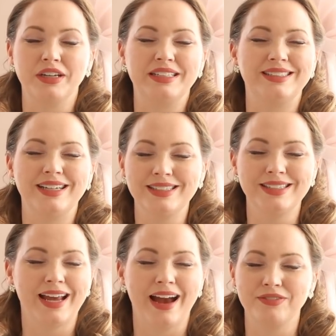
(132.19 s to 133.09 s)
It
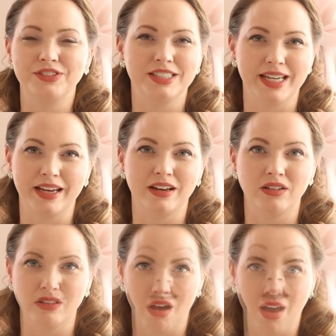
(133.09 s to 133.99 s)
doesn't have to take a
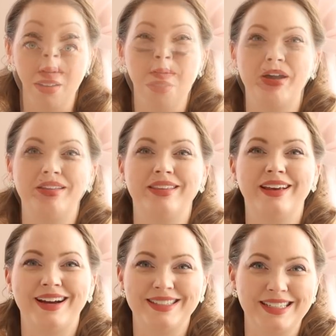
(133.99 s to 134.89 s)
lot, but
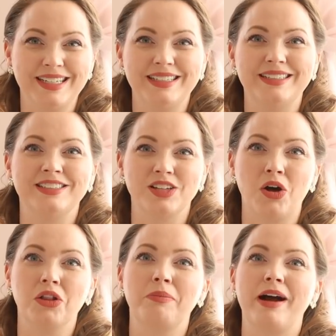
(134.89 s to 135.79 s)
the idea is
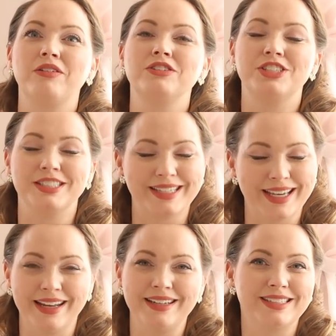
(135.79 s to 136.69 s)
all about just
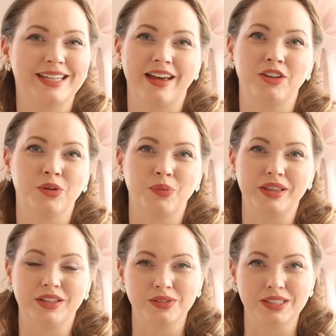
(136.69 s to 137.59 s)
getting together
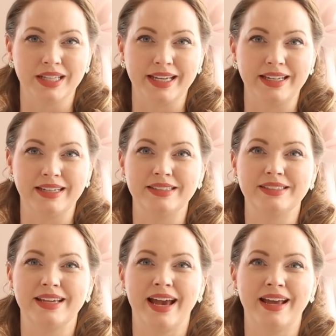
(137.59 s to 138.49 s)
with those ladies
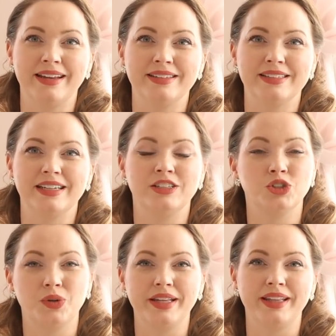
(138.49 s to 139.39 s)
and
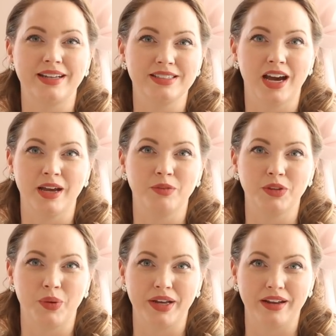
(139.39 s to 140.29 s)
enjoying that time with one